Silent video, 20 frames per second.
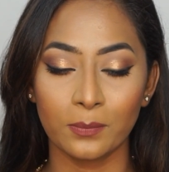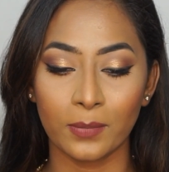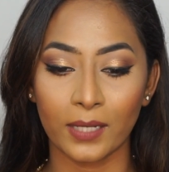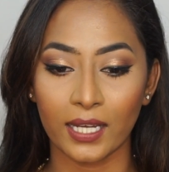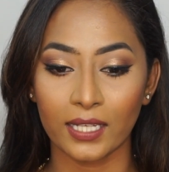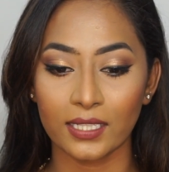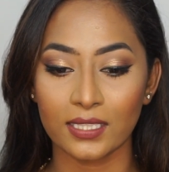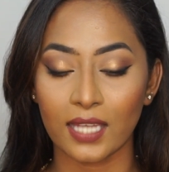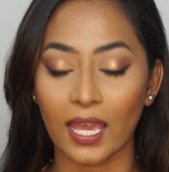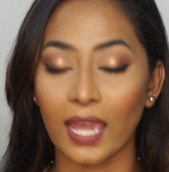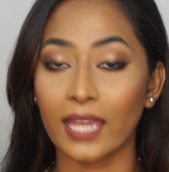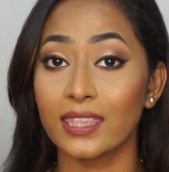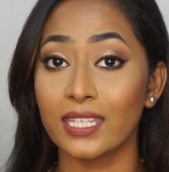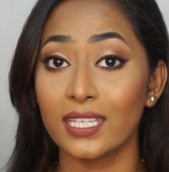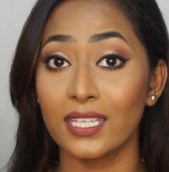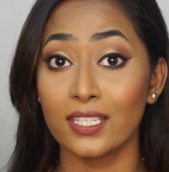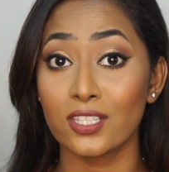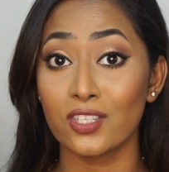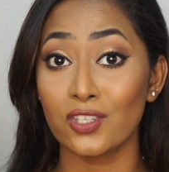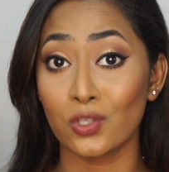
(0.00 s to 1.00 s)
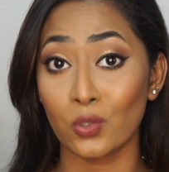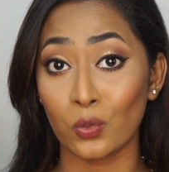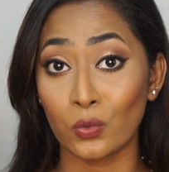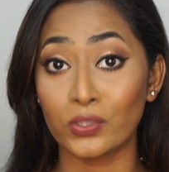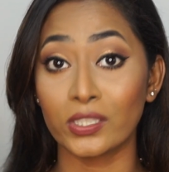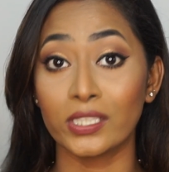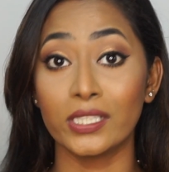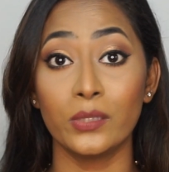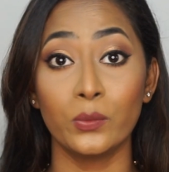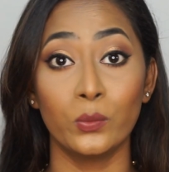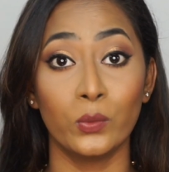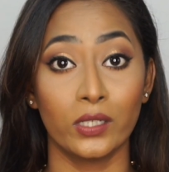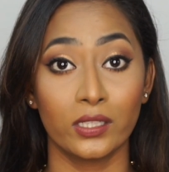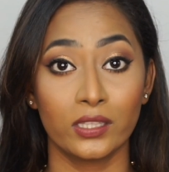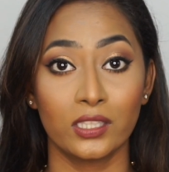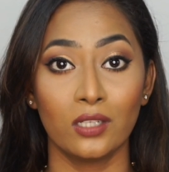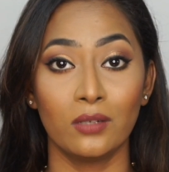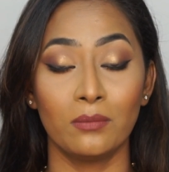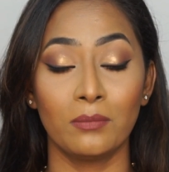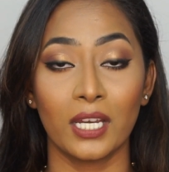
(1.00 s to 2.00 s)
but I think it's totally
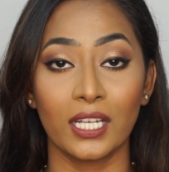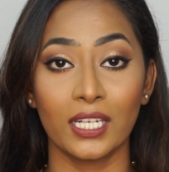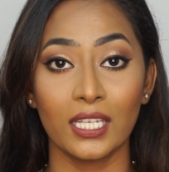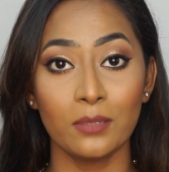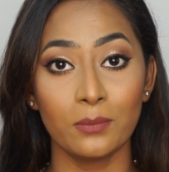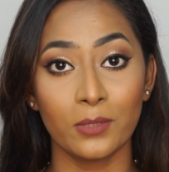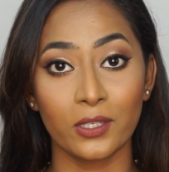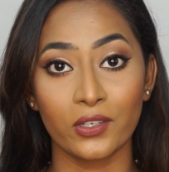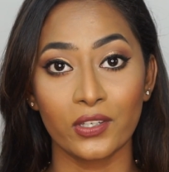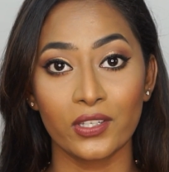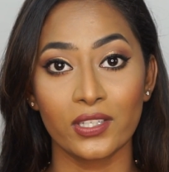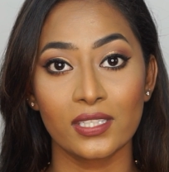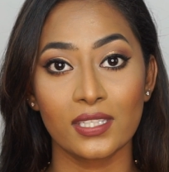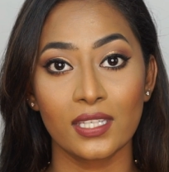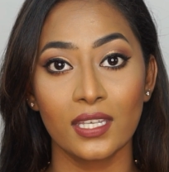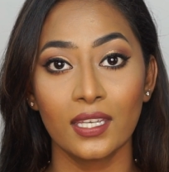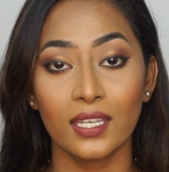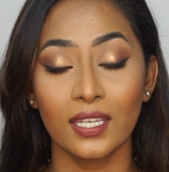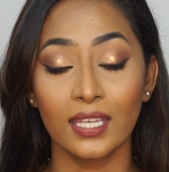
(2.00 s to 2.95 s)
worth your money because